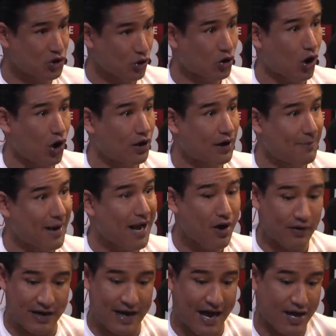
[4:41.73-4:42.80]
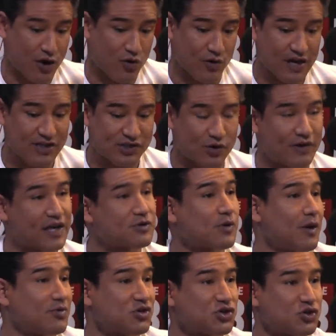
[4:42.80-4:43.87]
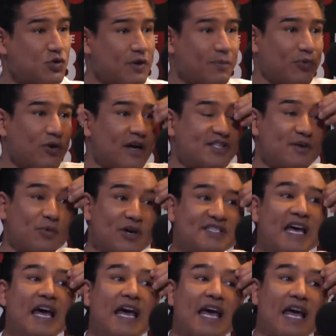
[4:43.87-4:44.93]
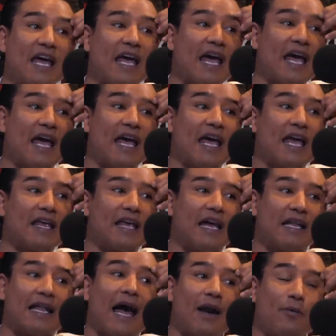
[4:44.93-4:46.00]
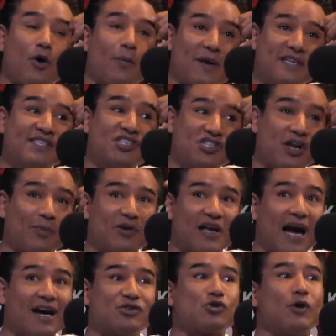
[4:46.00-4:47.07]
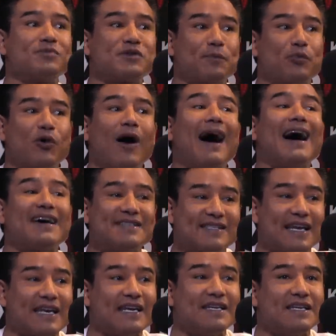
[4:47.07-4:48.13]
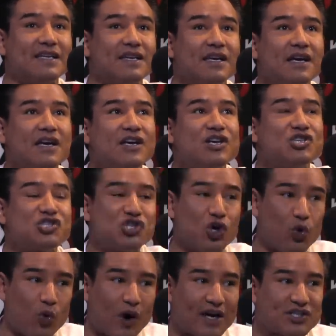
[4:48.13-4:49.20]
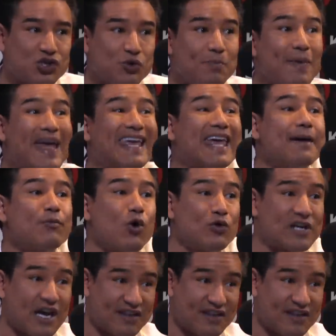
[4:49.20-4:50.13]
mean, calling him out, and I agree. So that's why I was just sort of surprised. a lot of grandstanding, Mario. Yeah, I, a lot. No, but he's a stubborn guy, so I'm surprised that he didn't mm. still want to make him go down